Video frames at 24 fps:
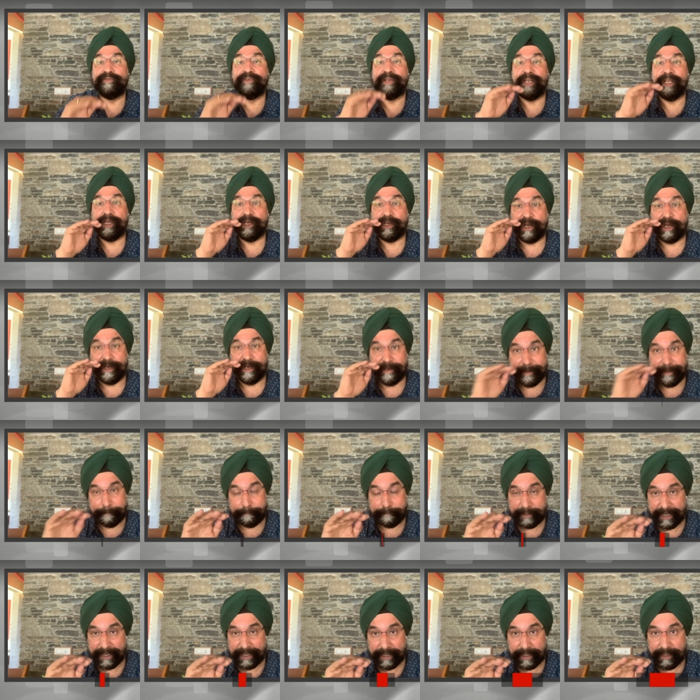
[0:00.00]
very
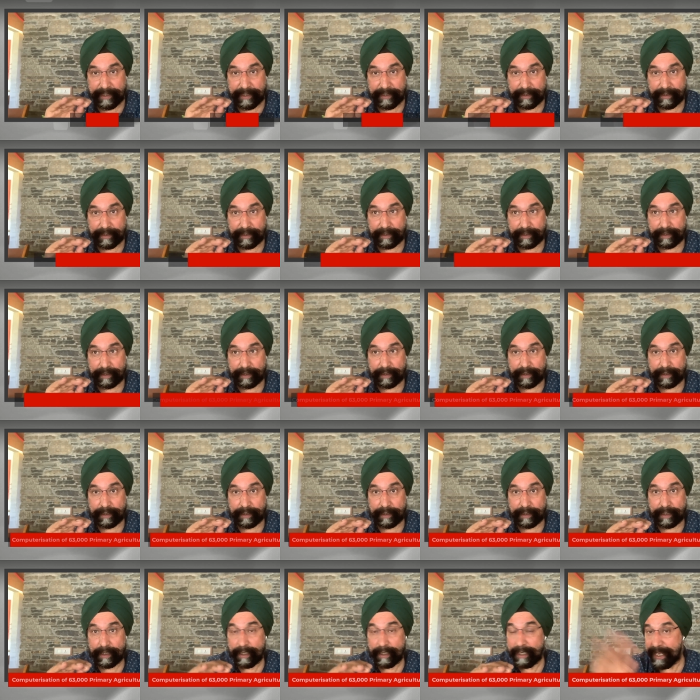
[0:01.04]
contemporary,
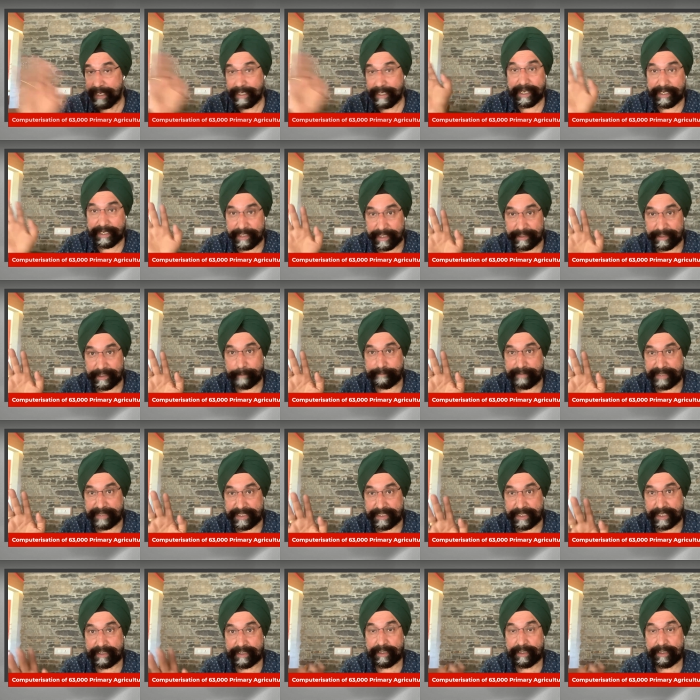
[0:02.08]
like any other
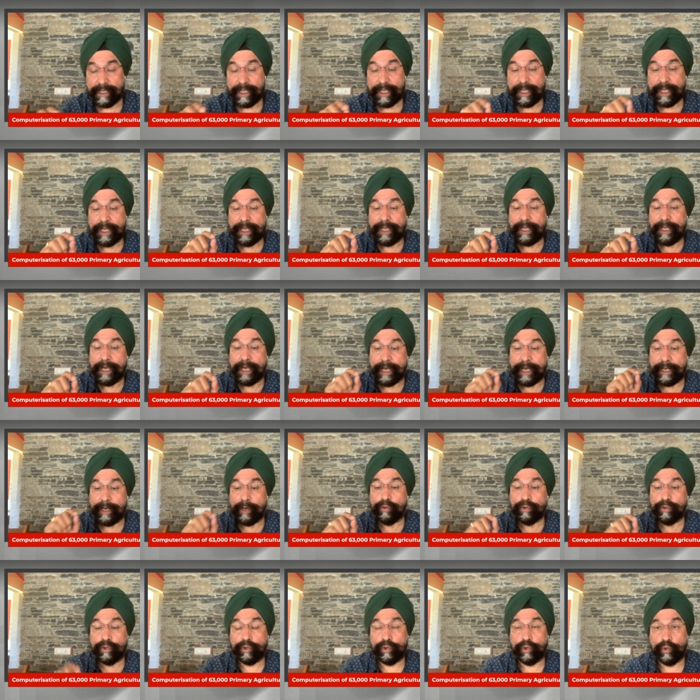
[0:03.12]
business,
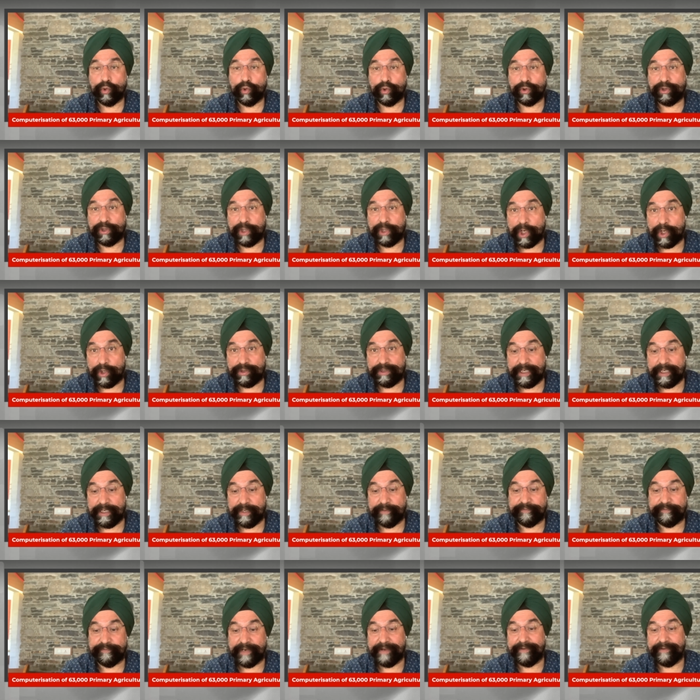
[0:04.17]
around
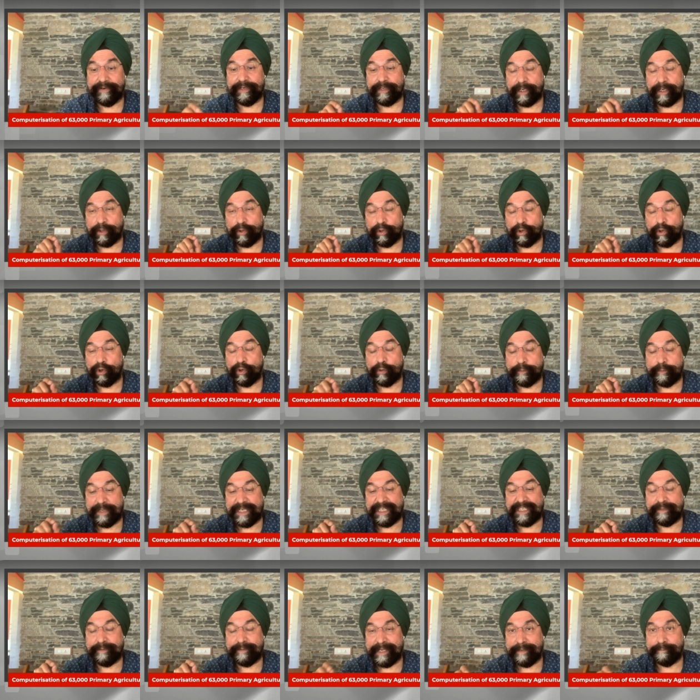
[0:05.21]
2,500 crore
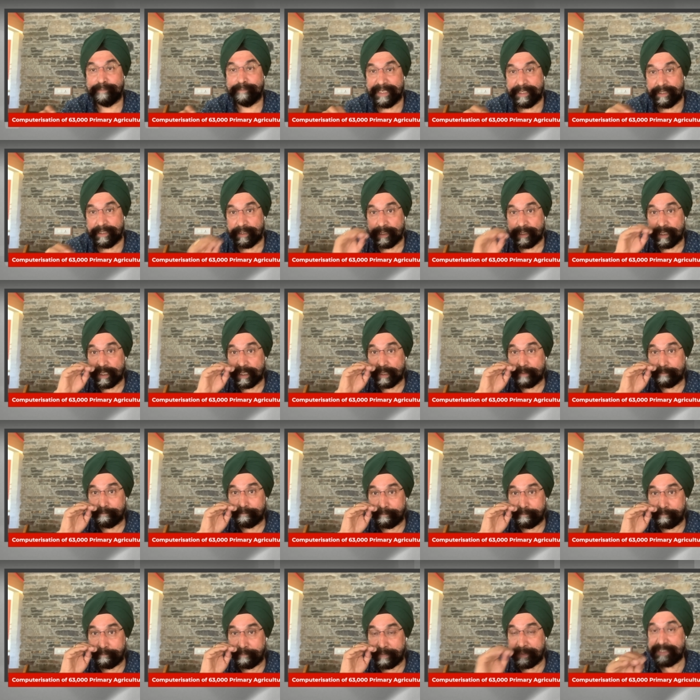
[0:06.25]
rupees have been
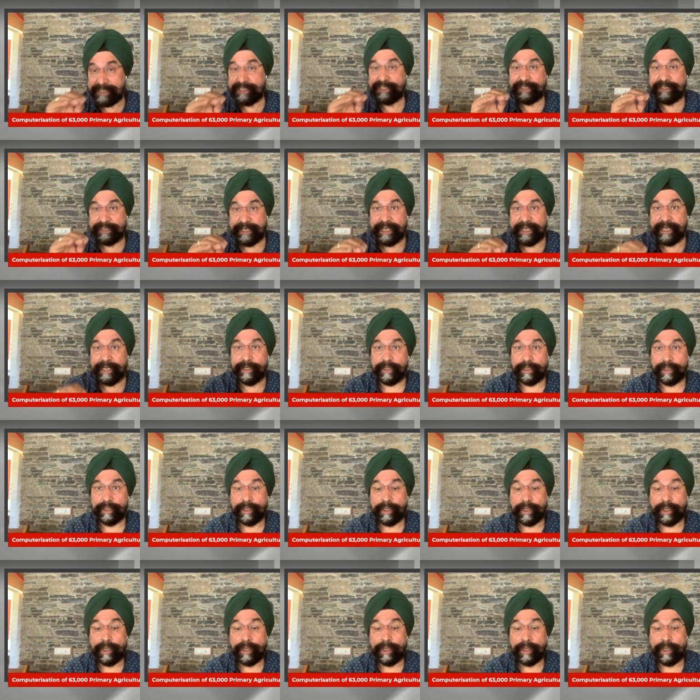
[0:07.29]
budgeted